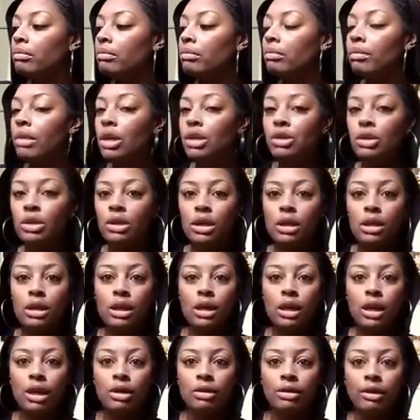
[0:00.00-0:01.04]
measure
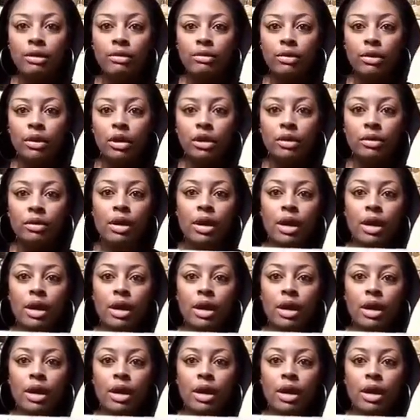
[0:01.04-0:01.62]
anything out that far.